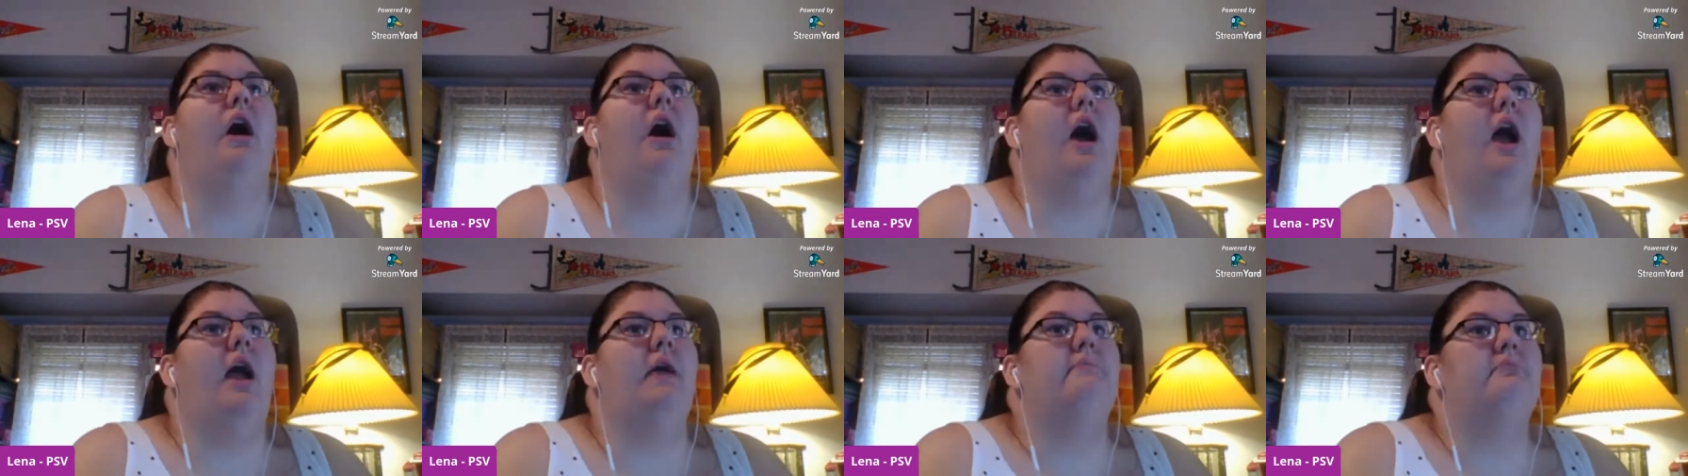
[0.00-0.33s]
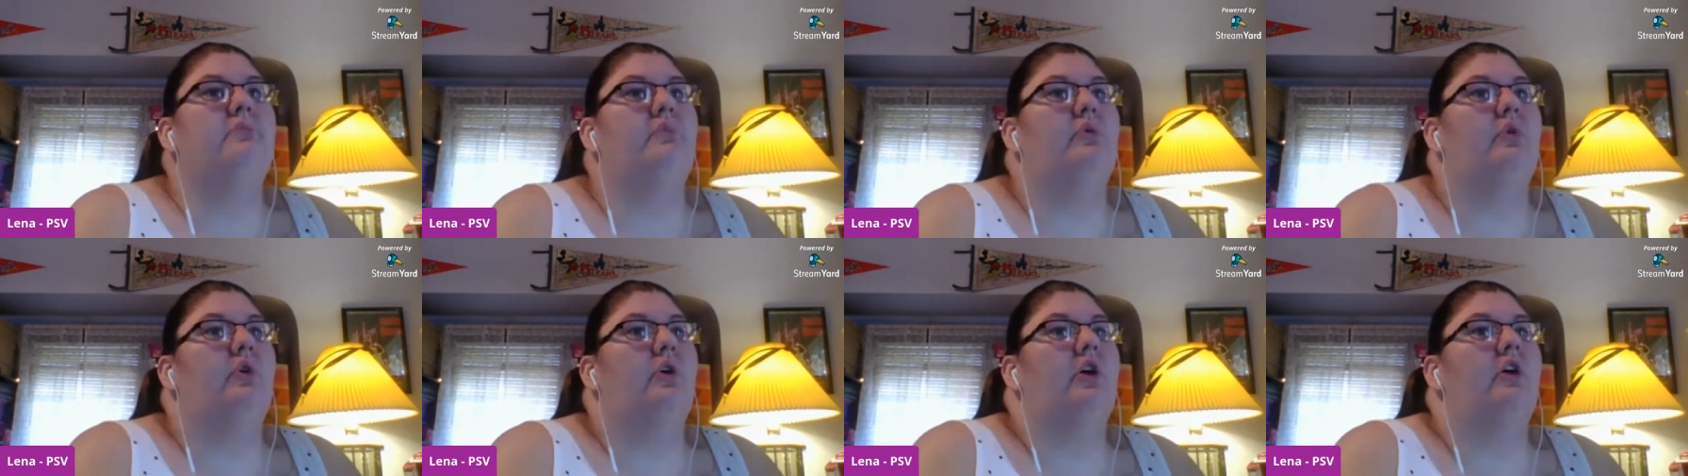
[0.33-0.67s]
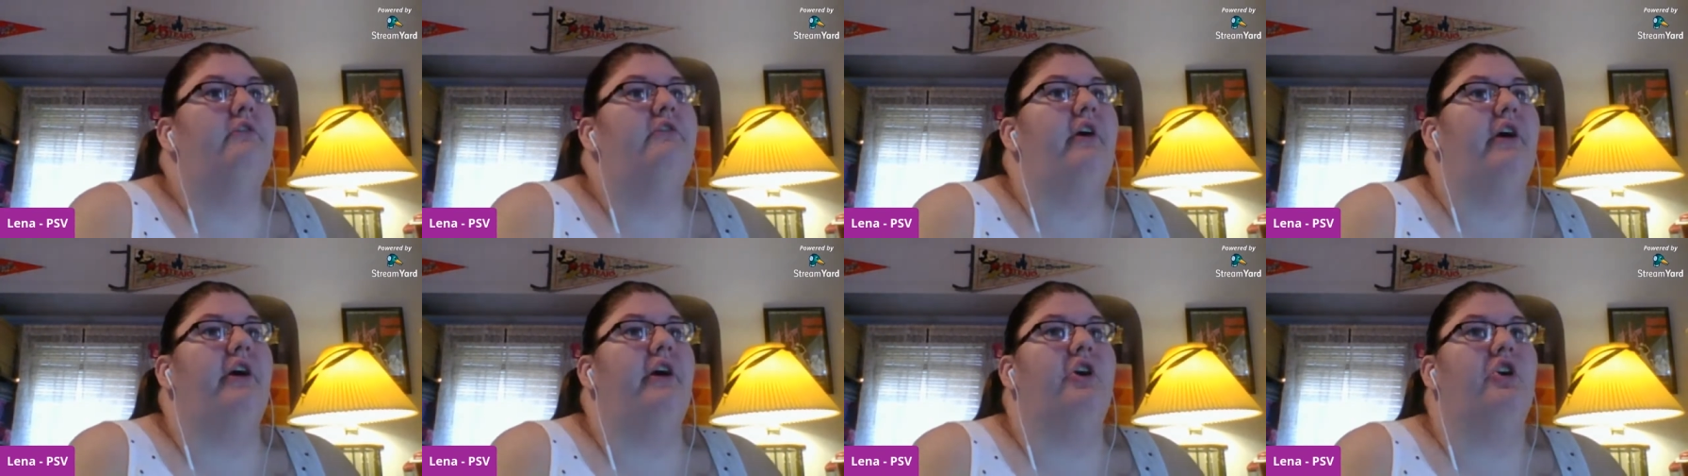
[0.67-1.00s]
I'm more
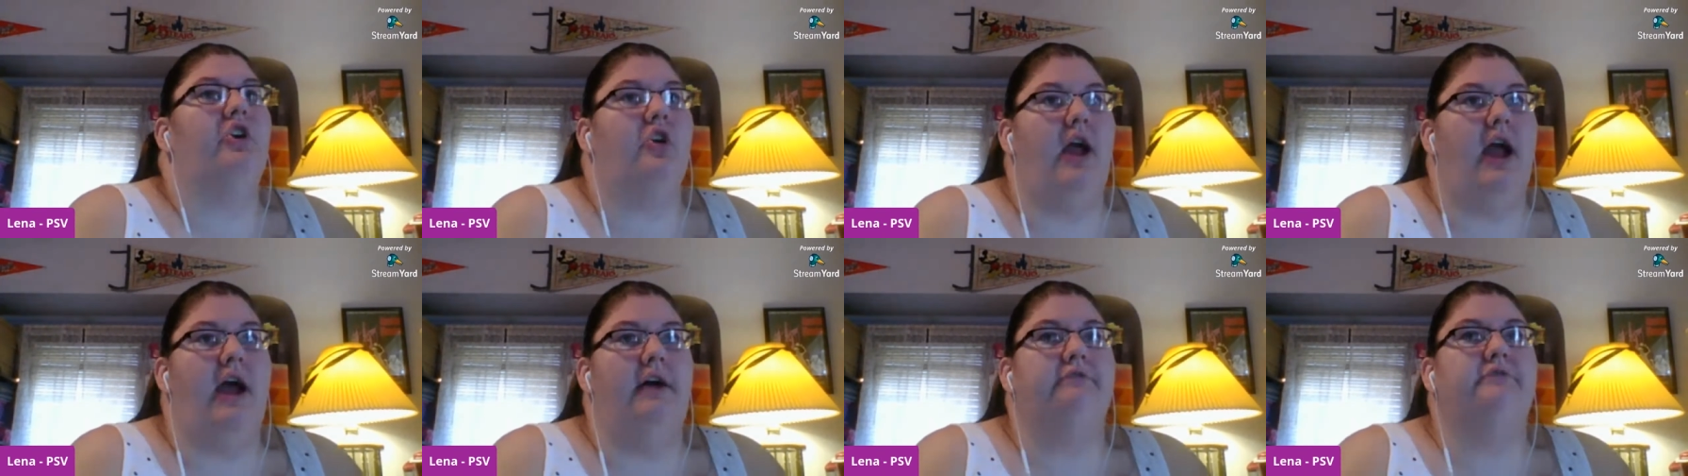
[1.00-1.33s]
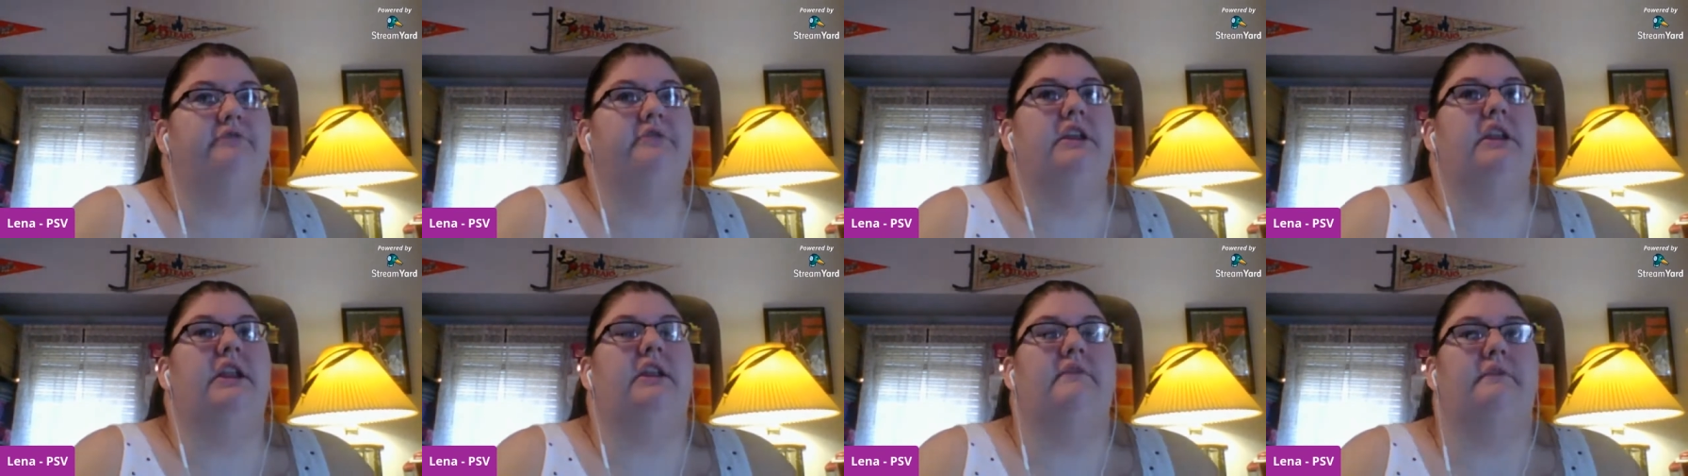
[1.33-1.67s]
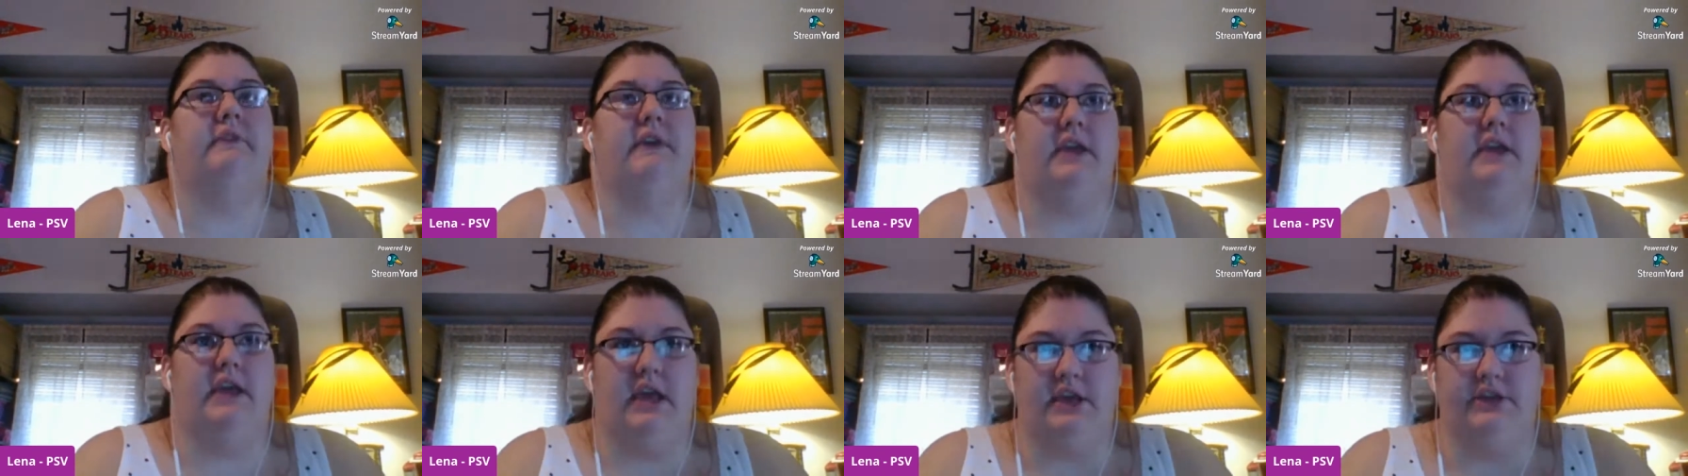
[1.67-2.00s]
of a crafting and
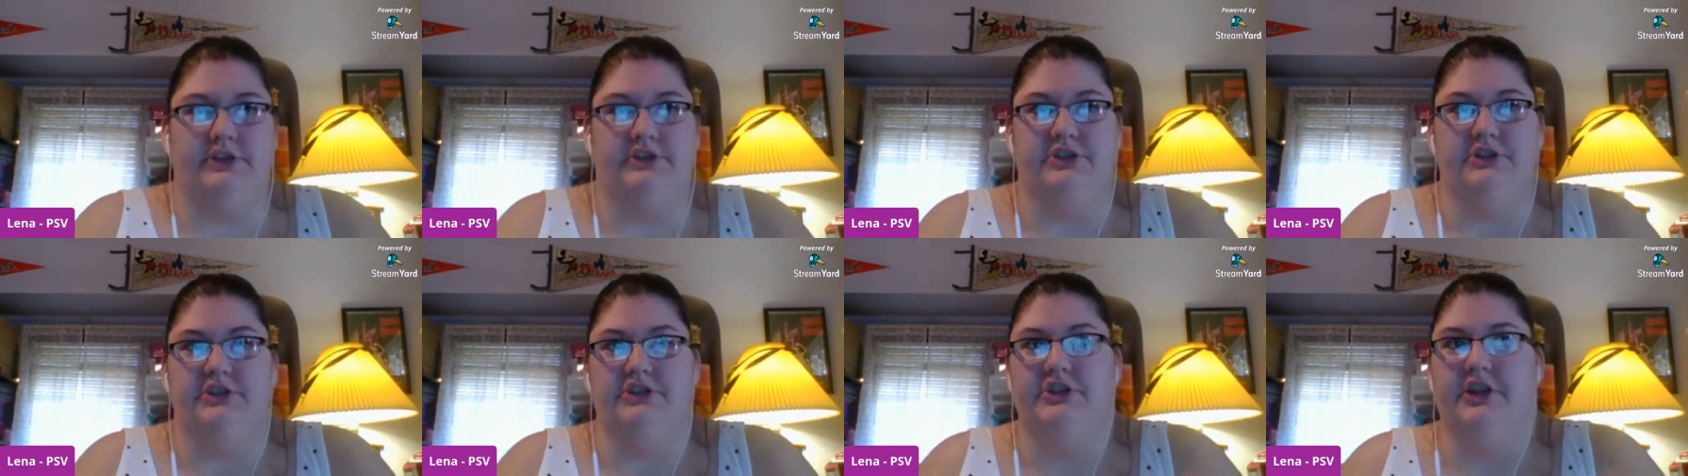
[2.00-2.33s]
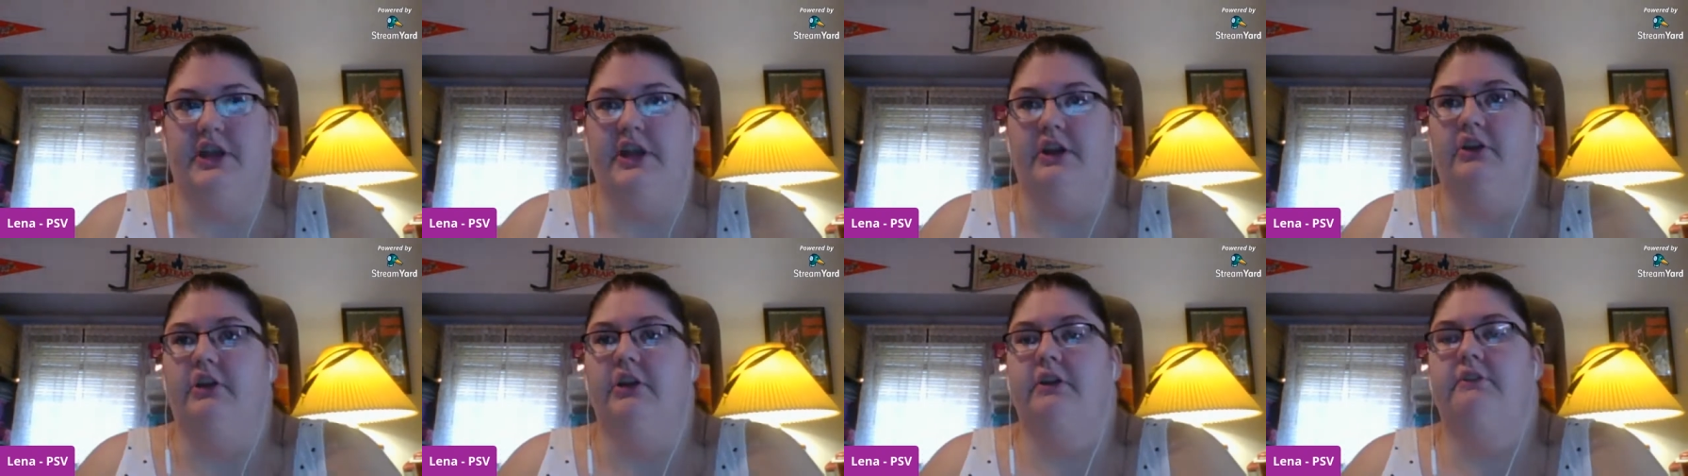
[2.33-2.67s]
vacation channel,